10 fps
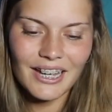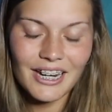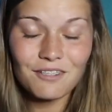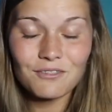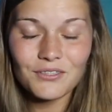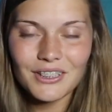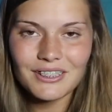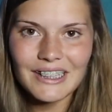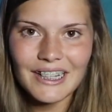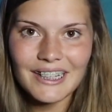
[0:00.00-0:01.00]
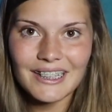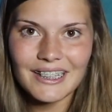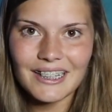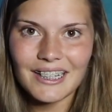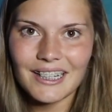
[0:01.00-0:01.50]
and I feel like
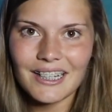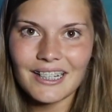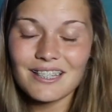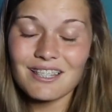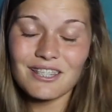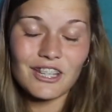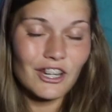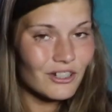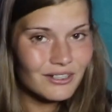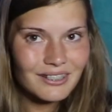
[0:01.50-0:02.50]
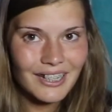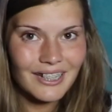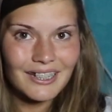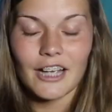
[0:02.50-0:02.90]
it's a good thing.